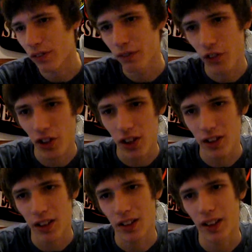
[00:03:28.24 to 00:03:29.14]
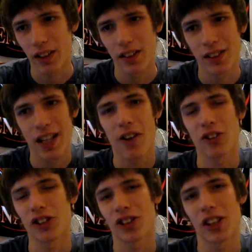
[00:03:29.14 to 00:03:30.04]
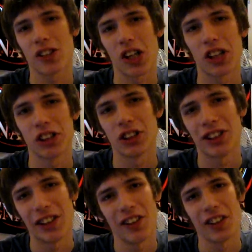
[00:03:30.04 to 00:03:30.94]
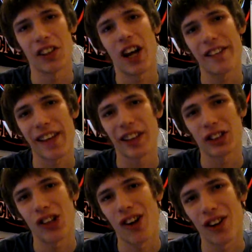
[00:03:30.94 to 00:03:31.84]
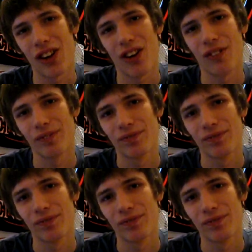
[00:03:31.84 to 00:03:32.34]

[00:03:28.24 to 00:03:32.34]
have seen that, like, because now it looks like Sanji's literally not that strong at all.